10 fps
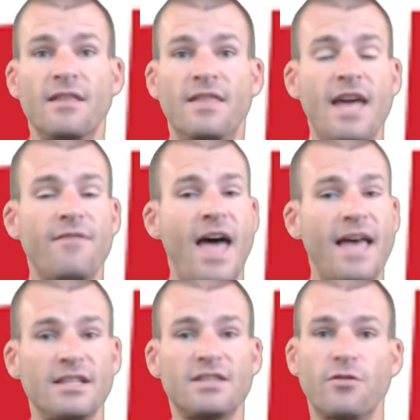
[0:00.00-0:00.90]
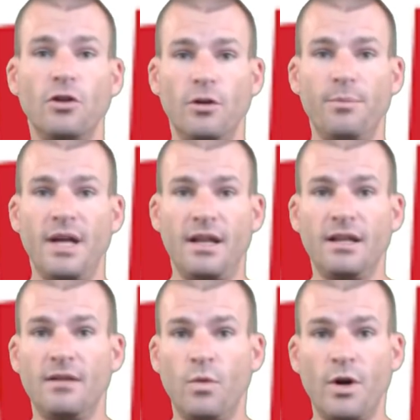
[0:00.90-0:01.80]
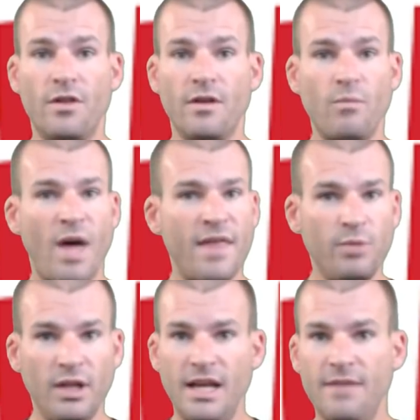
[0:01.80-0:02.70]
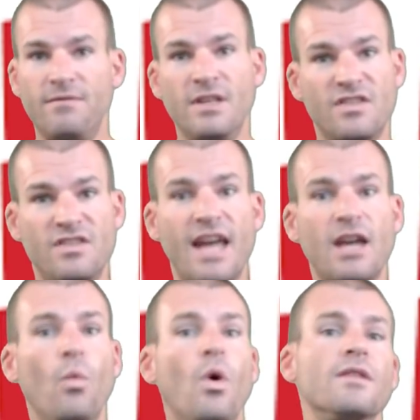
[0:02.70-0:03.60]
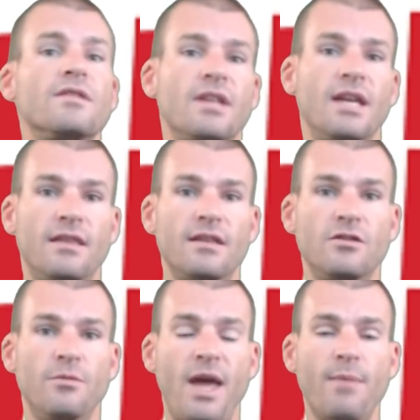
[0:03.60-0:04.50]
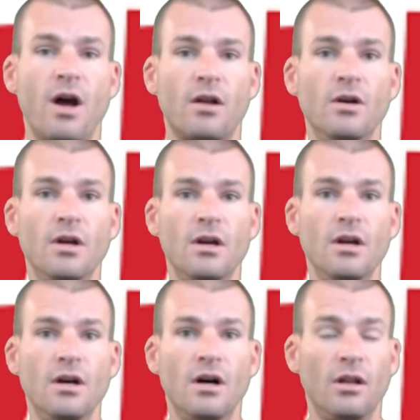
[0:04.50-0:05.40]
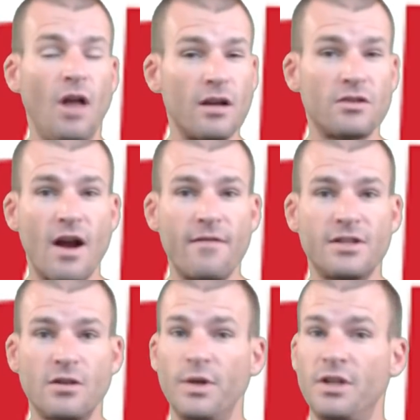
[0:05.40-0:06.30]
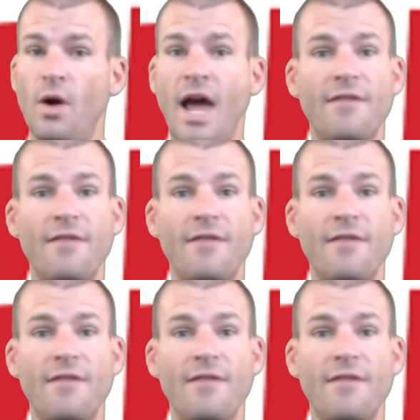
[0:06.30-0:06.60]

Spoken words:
They've had this for a little bit. We're, I believe, the second ones to get this new pay model. A lot of drivers here, we don't